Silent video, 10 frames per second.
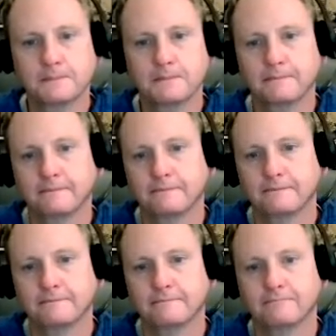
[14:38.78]

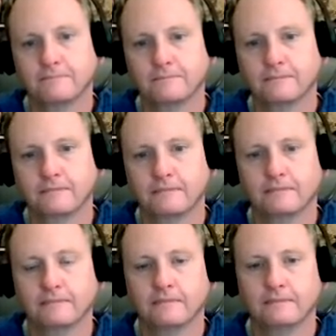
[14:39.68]

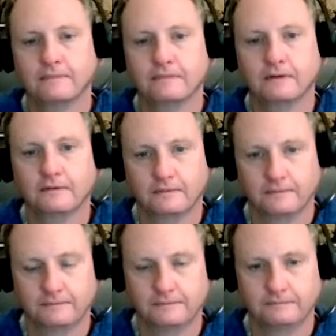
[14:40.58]

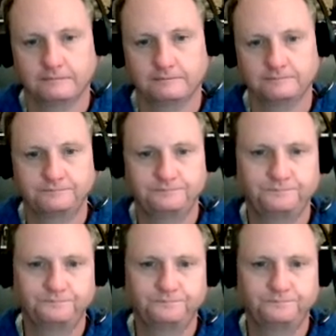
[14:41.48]
This person isn't speaking.